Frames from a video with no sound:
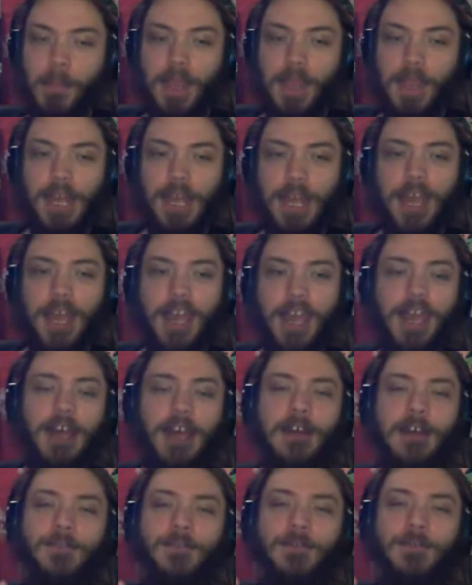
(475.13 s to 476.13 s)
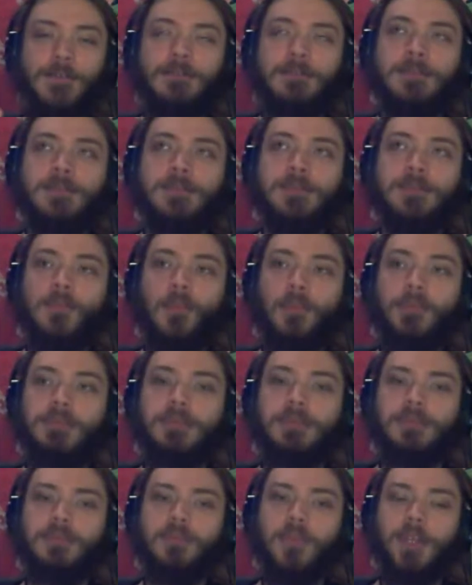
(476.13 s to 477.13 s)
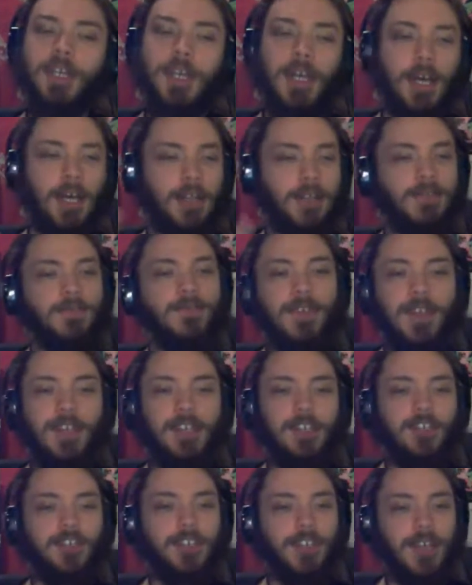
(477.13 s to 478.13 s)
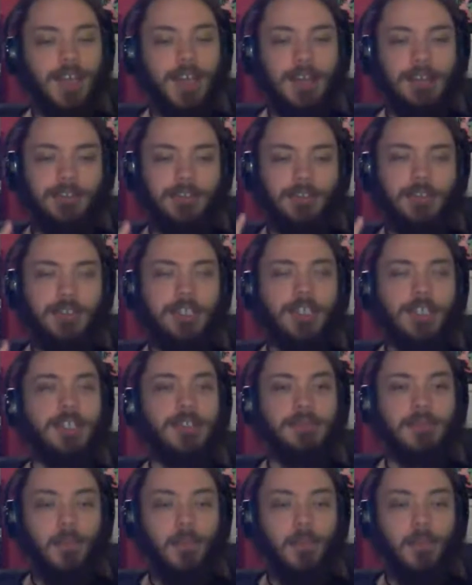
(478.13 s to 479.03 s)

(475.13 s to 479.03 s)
And I have an unfinished SD,